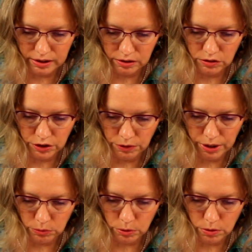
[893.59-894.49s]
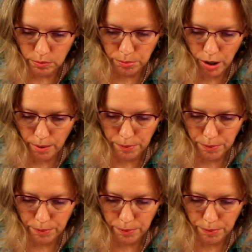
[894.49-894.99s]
the glue gun will pop